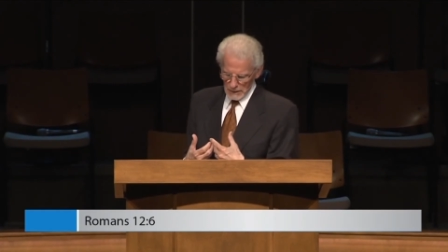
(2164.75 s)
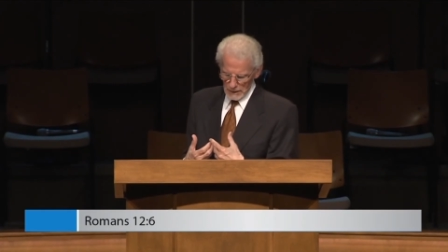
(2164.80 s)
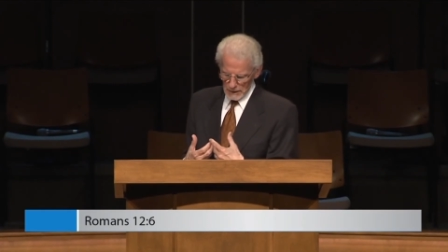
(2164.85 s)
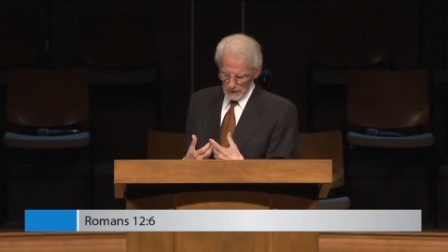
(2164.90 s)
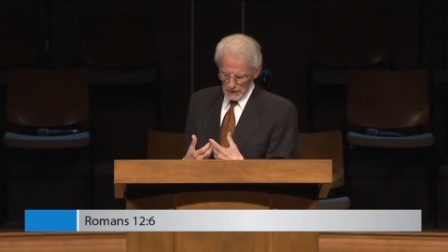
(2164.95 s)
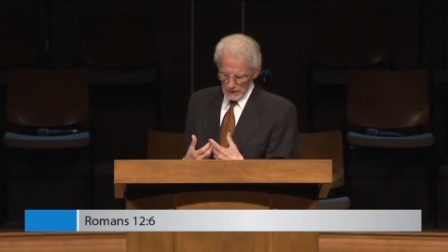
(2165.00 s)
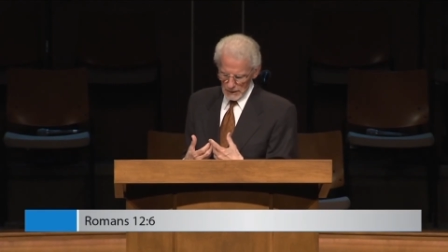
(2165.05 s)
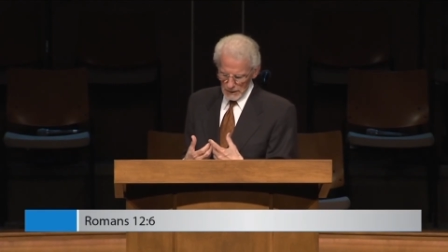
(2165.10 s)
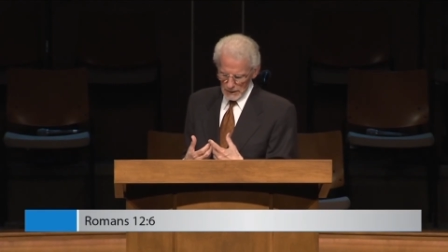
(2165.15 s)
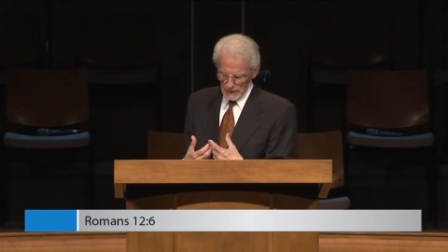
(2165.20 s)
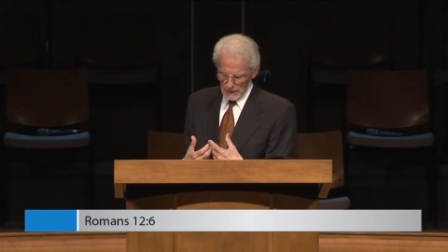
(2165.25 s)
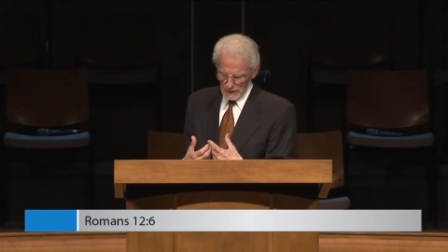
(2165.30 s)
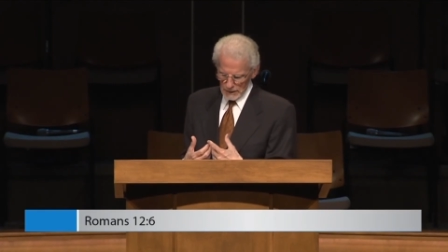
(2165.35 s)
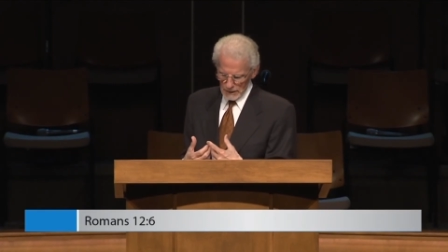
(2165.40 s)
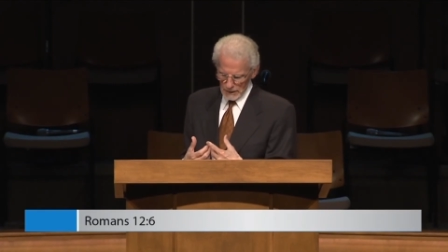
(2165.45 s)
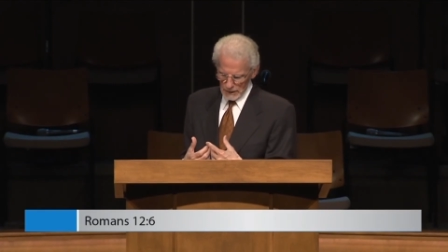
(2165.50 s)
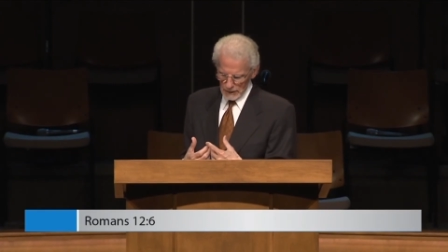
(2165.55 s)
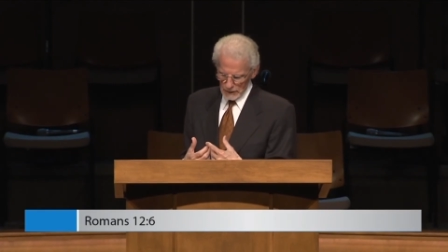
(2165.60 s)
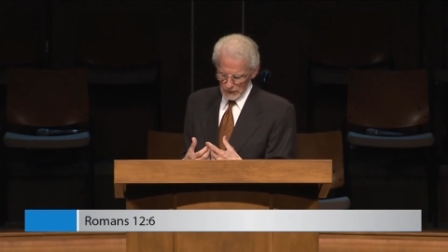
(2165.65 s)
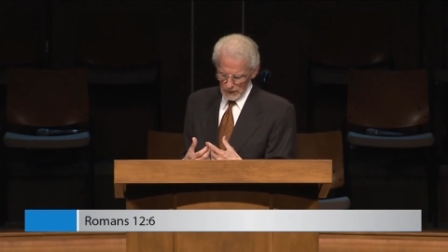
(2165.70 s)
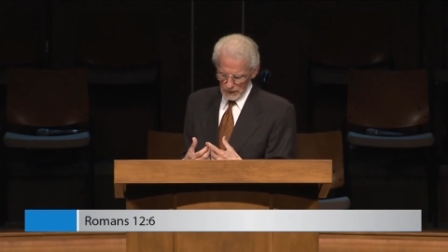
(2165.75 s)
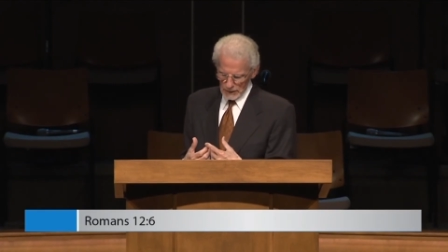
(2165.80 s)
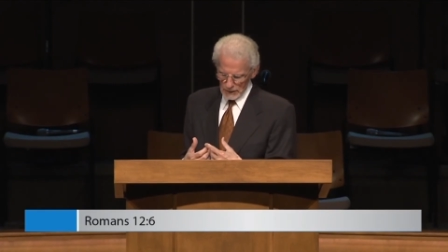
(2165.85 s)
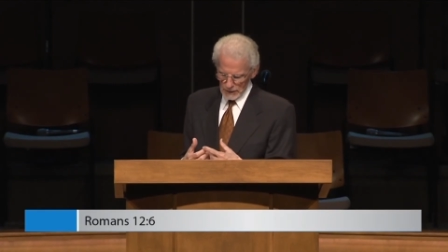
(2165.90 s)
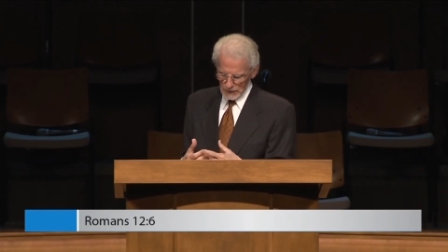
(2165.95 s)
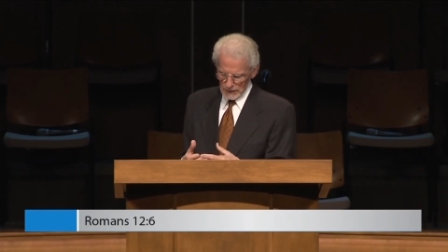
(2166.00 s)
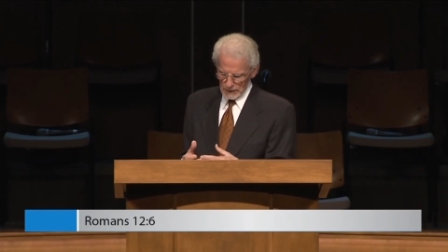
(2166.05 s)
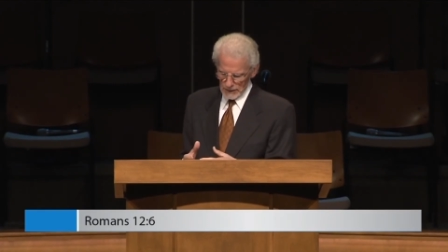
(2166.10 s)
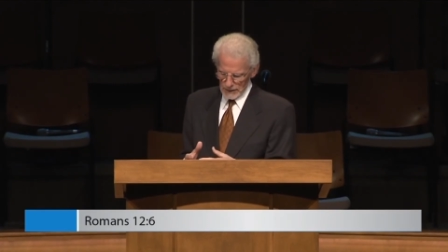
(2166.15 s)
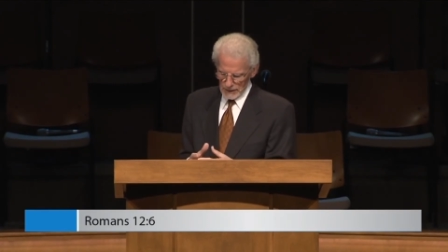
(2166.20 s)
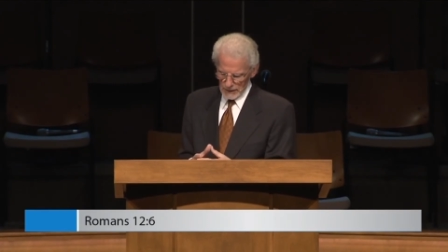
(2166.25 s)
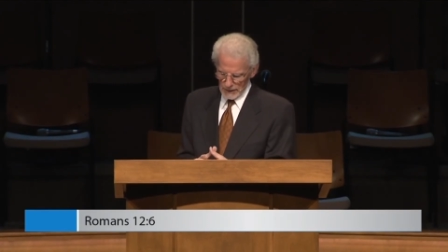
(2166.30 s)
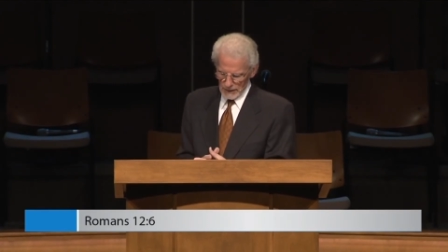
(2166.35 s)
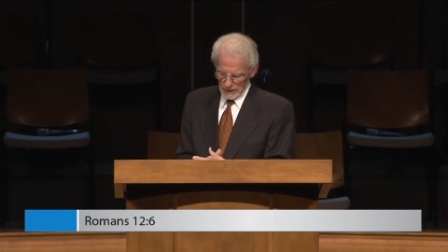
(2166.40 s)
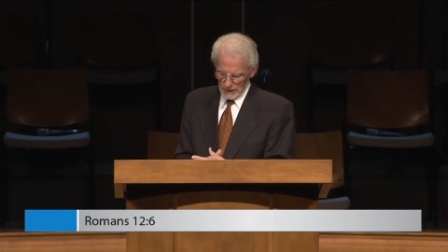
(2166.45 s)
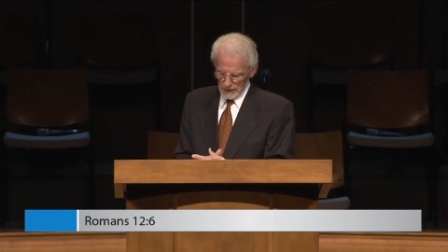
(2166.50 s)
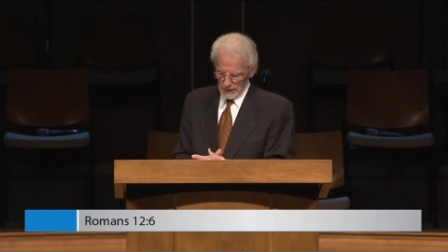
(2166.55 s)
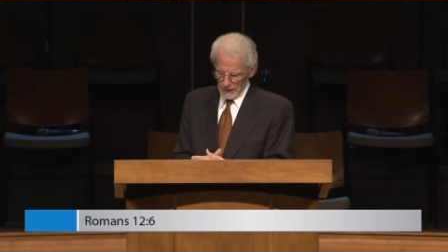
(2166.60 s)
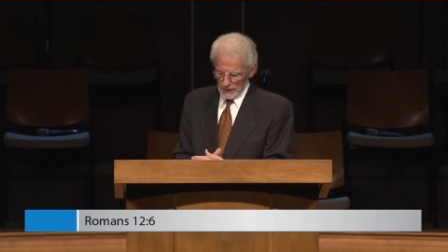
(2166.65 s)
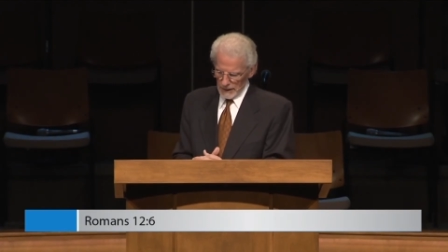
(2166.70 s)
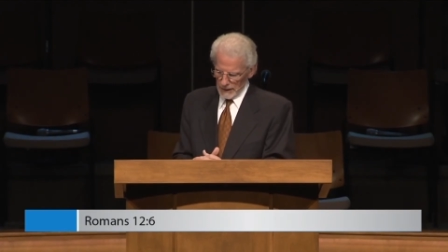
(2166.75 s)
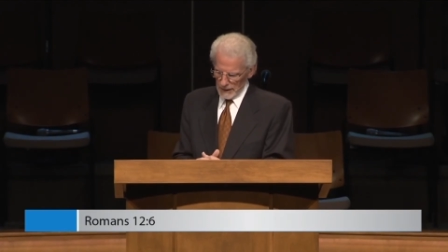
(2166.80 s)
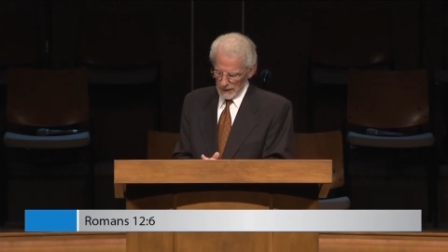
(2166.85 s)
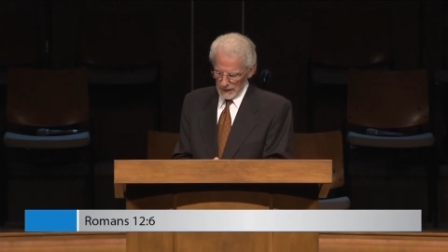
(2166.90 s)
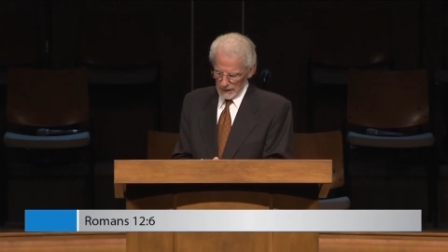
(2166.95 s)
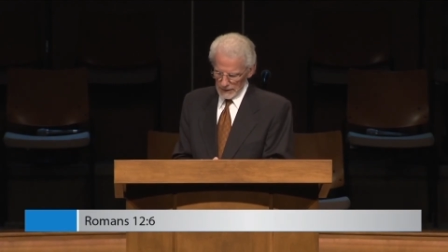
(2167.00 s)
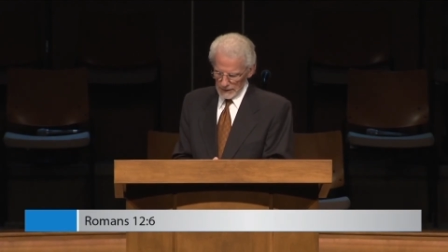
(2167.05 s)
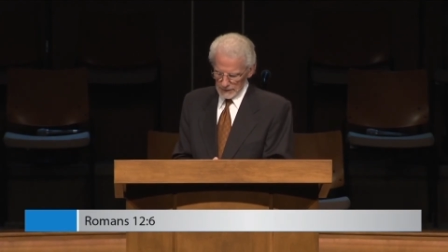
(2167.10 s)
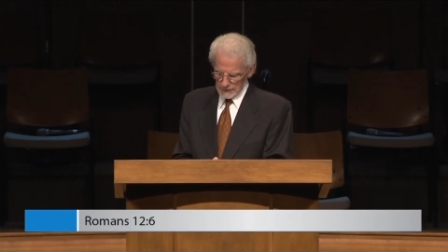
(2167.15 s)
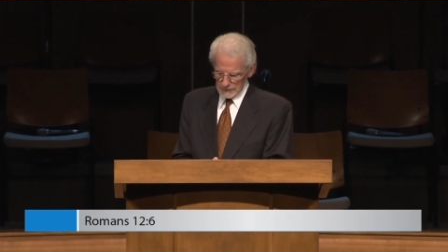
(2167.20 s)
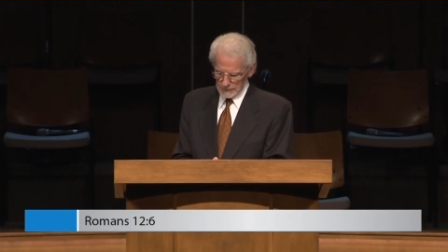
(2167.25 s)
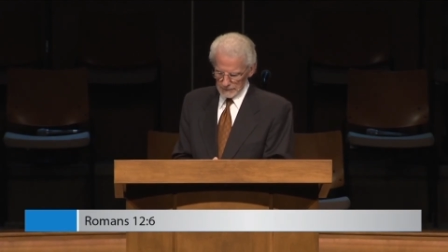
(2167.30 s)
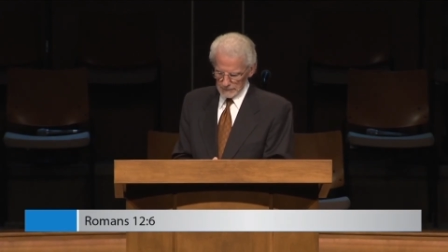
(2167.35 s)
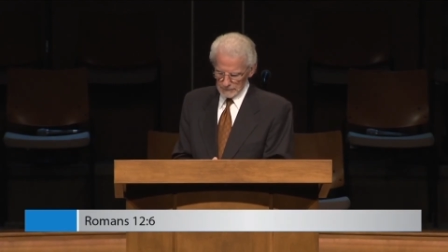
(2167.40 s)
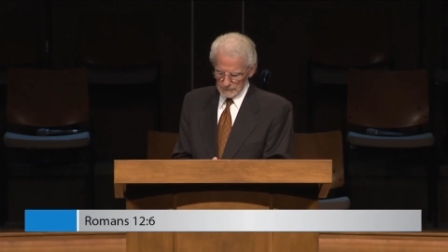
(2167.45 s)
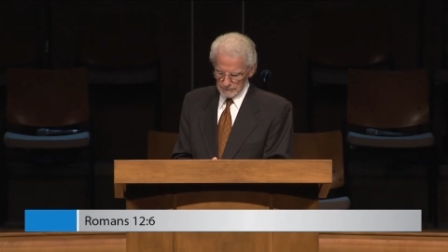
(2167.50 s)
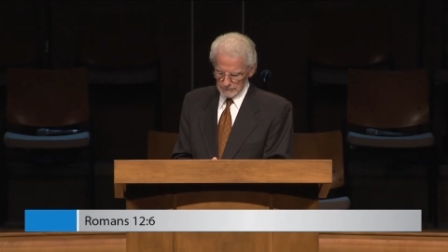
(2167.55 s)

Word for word: And I think uh,